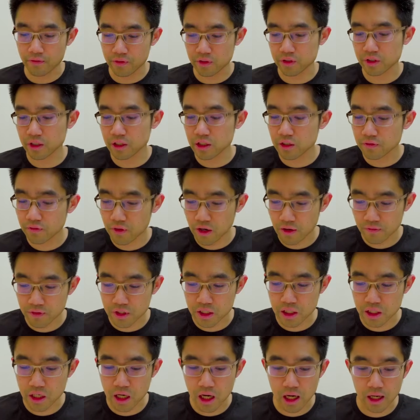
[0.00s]
and
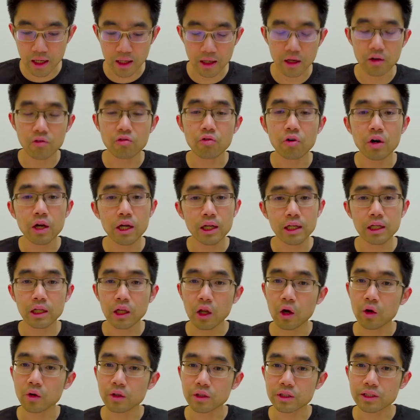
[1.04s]
65Ti are really
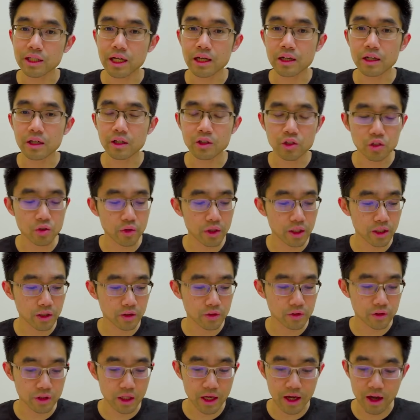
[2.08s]
long-standing
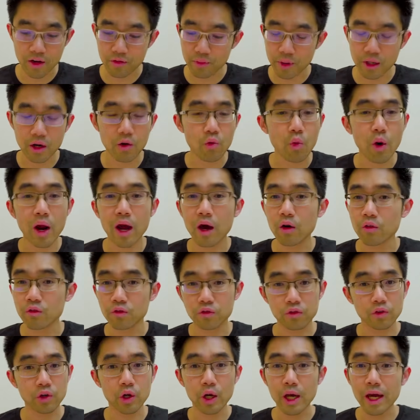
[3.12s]
strings. They have been around
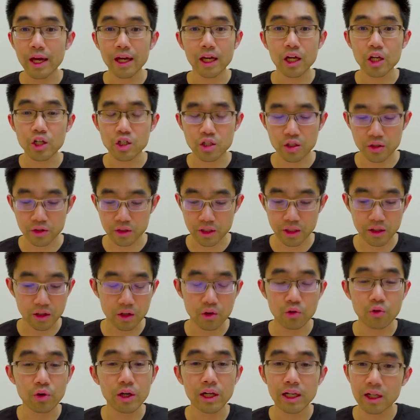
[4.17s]
for ages and they're
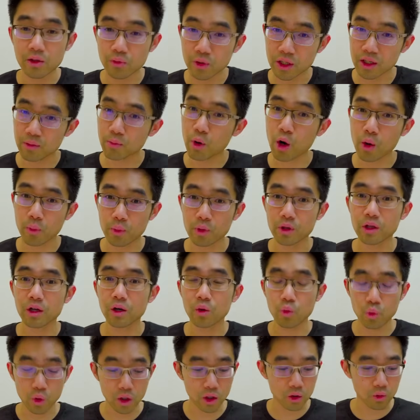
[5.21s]
really popular
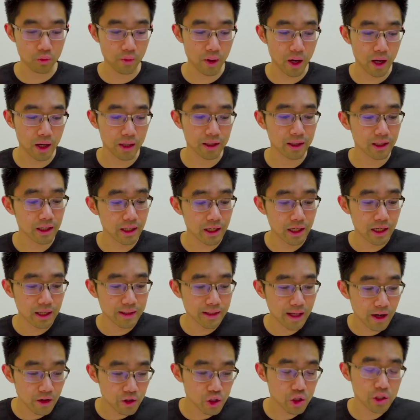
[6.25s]
worldwide. Nanogy